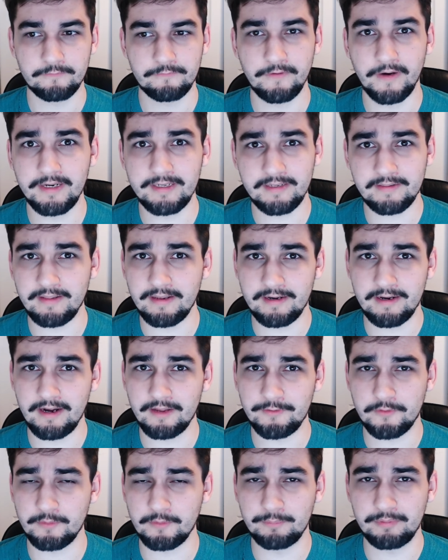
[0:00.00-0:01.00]
Finding that
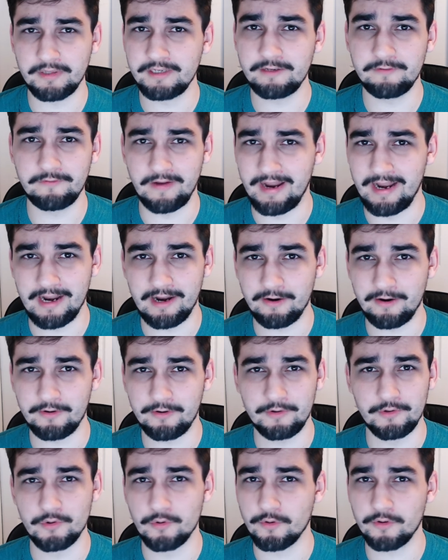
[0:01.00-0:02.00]
neither the plane of
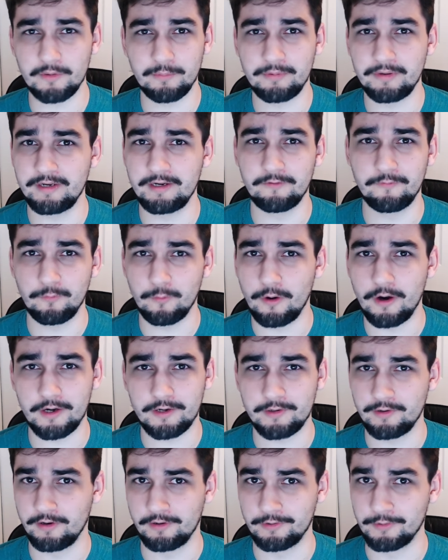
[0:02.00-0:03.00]
air nor the plane of
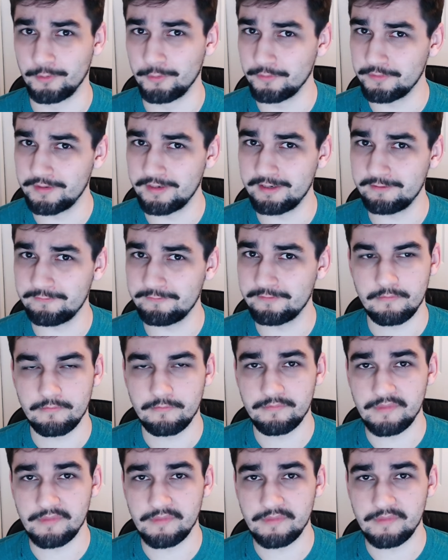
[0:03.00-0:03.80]
water are cold enough,